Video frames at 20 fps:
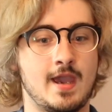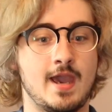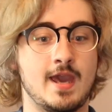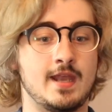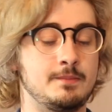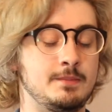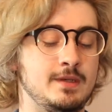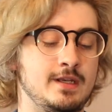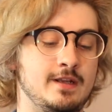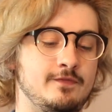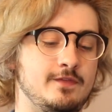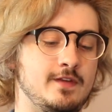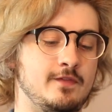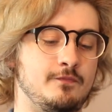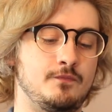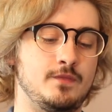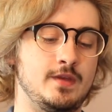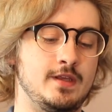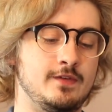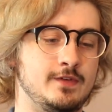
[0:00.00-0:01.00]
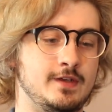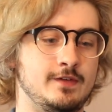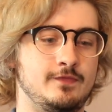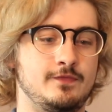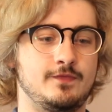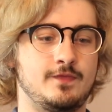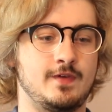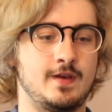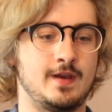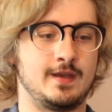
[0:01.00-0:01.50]
Yeah, and I mean, even
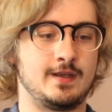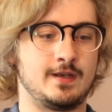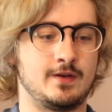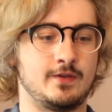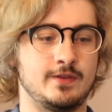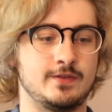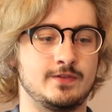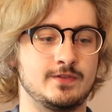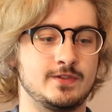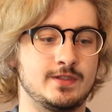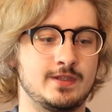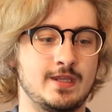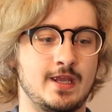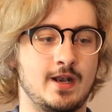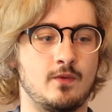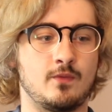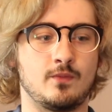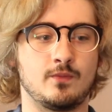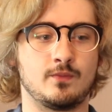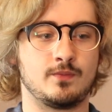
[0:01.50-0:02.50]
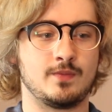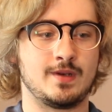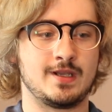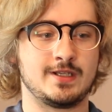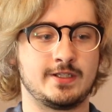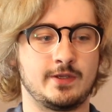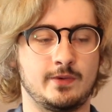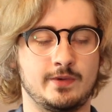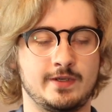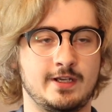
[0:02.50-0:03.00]
if they don't
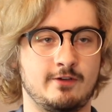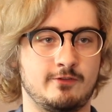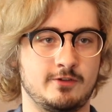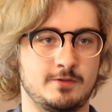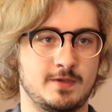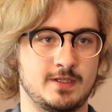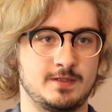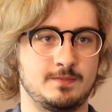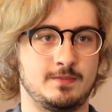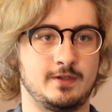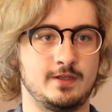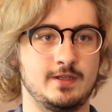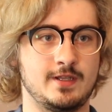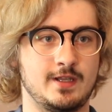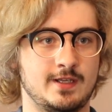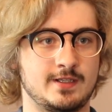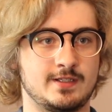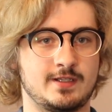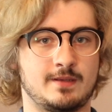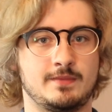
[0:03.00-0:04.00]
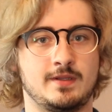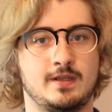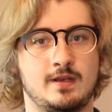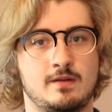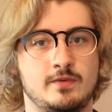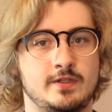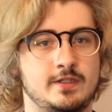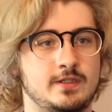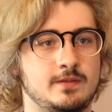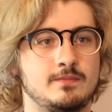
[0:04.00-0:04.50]
necessarily want to take responsibility, then it's something
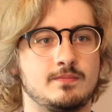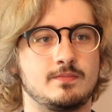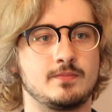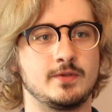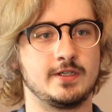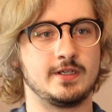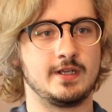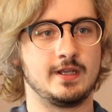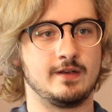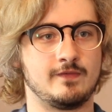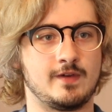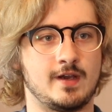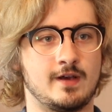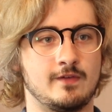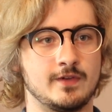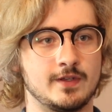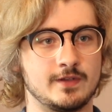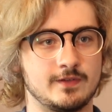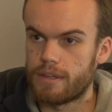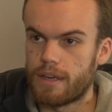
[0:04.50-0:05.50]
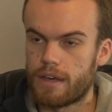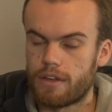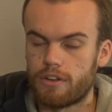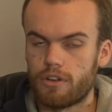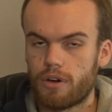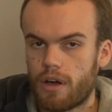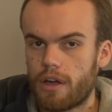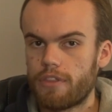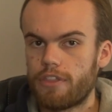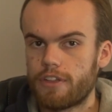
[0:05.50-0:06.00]
that we should get involved Yeah,
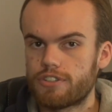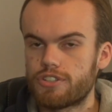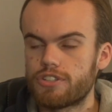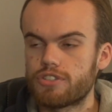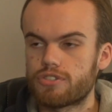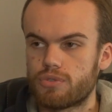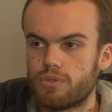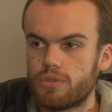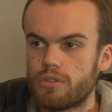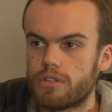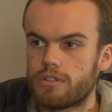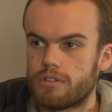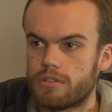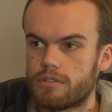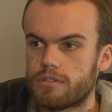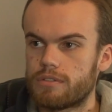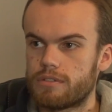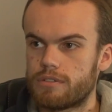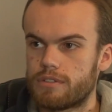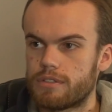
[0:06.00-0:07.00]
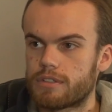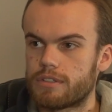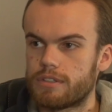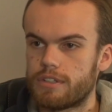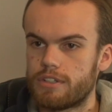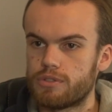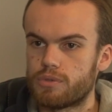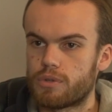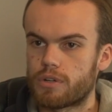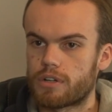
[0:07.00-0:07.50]
no, I think she's cool to
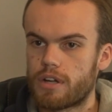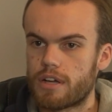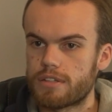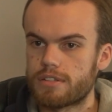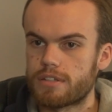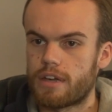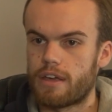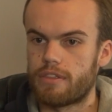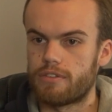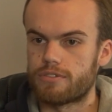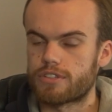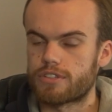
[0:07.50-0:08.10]
continue organizing, and